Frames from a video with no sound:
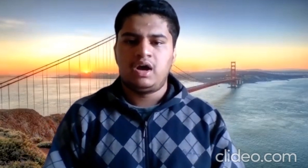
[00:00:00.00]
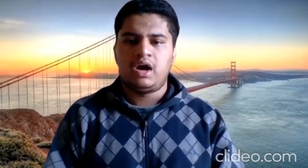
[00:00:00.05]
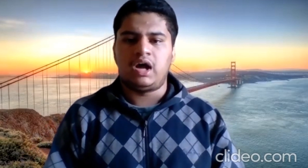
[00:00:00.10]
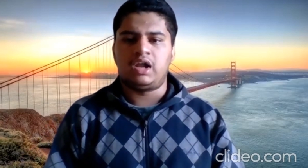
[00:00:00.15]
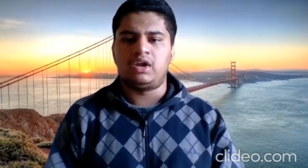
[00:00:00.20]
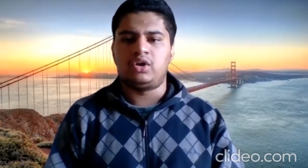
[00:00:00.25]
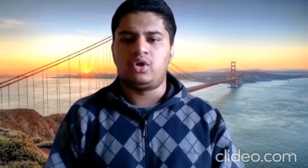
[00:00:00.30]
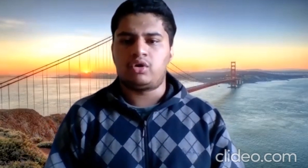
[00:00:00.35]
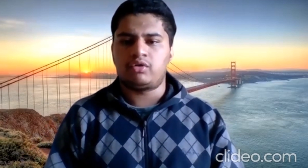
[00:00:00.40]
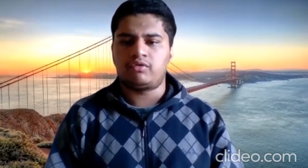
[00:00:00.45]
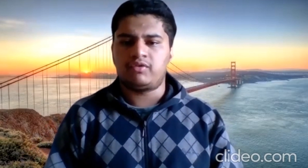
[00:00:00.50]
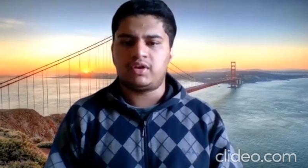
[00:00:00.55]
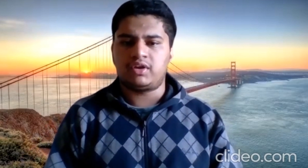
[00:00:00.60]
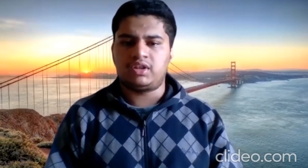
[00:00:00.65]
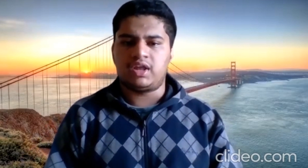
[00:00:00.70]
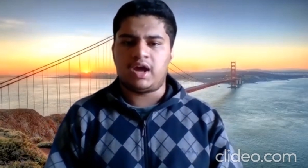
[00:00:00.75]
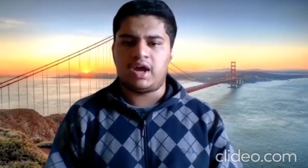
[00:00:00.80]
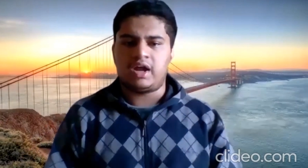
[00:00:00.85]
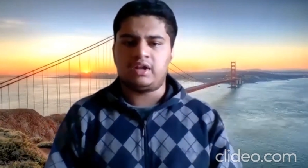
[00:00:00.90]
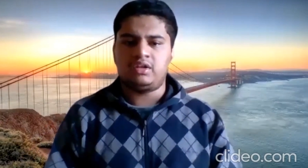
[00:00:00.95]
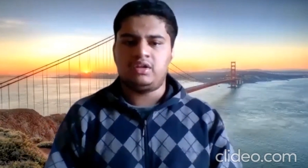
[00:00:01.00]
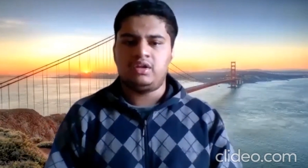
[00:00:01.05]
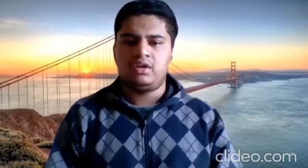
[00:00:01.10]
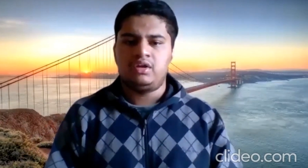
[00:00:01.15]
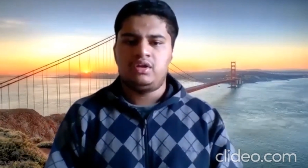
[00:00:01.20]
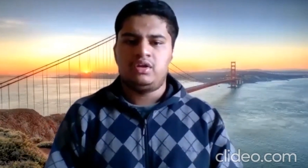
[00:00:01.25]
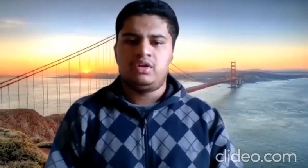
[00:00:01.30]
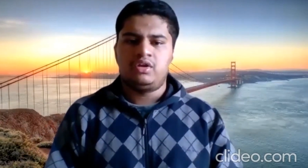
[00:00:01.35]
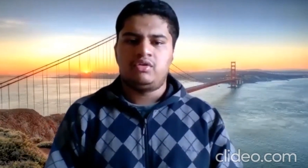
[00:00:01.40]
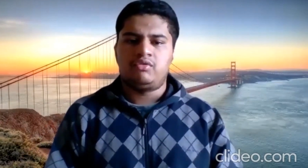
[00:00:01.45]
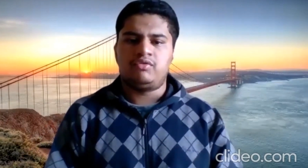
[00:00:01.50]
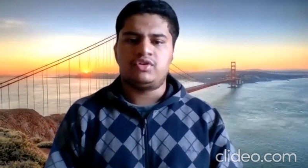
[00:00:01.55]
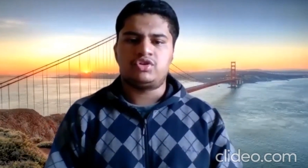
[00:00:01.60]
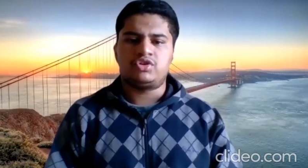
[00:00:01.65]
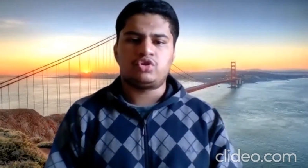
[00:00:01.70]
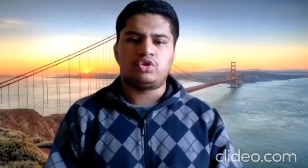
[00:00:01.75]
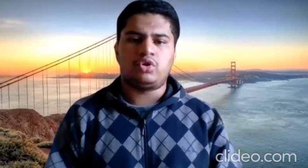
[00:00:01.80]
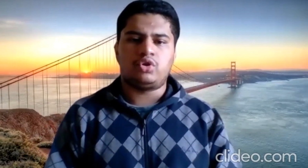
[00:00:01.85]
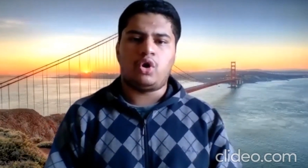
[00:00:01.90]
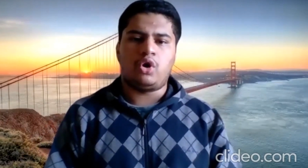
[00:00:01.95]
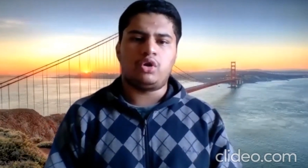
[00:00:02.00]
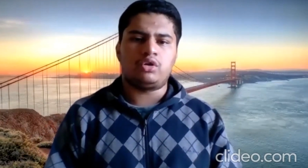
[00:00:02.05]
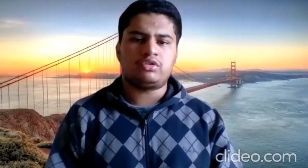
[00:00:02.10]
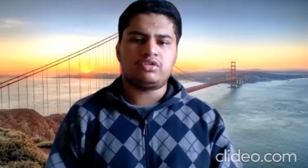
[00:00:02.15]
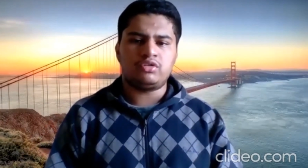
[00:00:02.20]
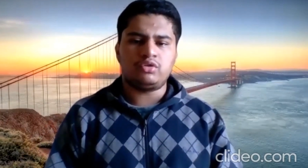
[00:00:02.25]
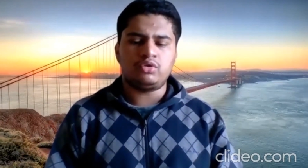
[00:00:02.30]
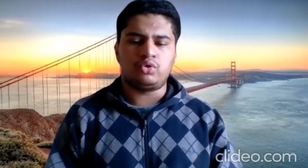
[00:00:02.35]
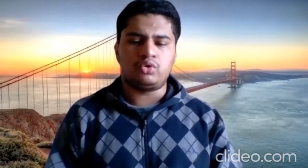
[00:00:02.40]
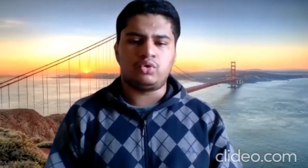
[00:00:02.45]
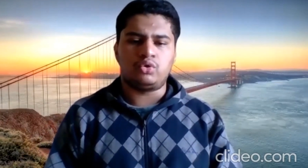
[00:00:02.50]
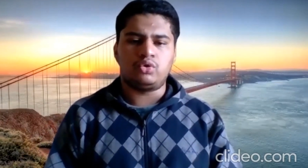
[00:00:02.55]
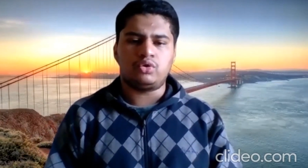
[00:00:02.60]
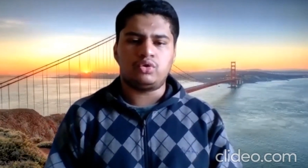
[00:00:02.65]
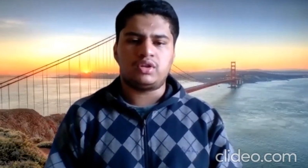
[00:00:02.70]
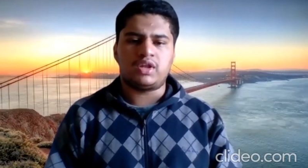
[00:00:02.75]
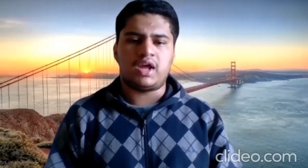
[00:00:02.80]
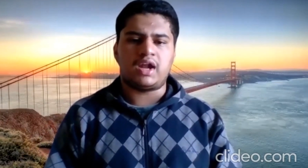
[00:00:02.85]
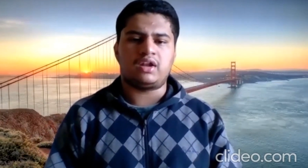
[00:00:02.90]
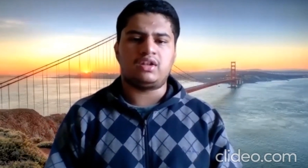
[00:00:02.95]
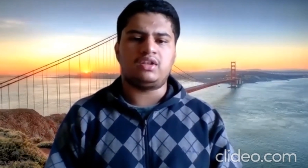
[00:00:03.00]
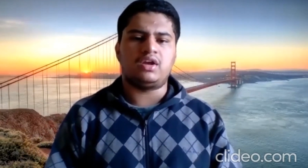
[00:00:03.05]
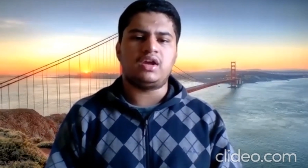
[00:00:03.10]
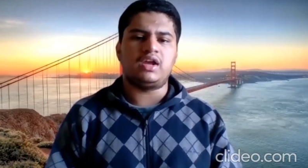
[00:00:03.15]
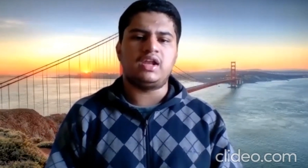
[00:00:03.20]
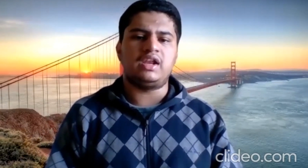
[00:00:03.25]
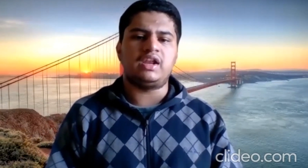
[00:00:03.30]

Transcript: Along with that, we should also know that the